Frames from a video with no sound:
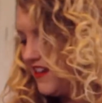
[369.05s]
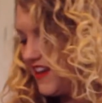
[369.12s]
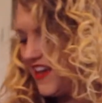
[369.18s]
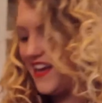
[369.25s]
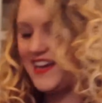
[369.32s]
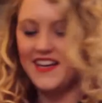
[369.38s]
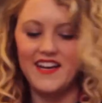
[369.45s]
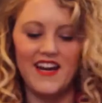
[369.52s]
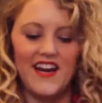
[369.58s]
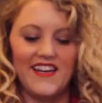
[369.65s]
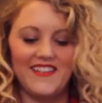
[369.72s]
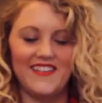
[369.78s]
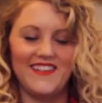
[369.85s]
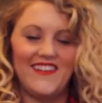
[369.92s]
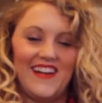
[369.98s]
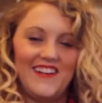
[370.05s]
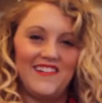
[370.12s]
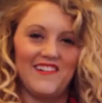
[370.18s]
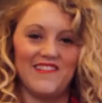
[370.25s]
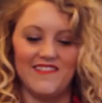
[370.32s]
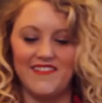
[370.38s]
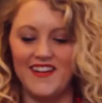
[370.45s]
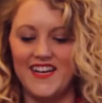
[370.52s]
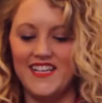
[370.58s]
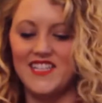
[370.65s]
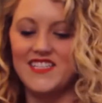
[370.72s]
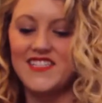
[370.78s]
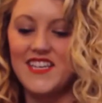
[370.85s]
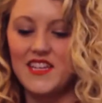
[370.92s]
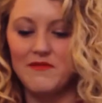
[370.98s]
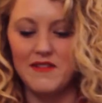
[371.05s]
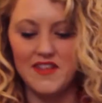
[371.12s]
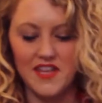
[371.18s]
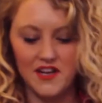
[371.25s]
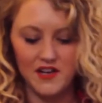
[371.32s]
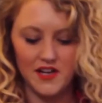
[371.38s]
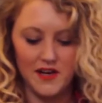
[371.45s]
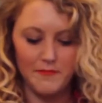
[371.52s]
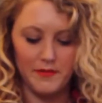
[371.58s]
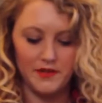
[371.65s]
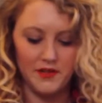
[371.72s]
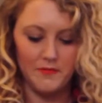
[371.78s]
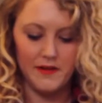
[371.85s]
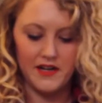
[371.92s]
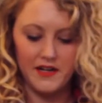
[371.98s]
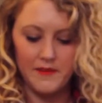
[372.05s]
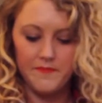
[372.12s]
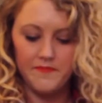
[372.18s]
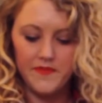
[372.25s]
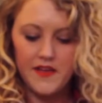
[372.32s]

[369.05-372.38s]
And I don't know, I just like the way they cook up a little better.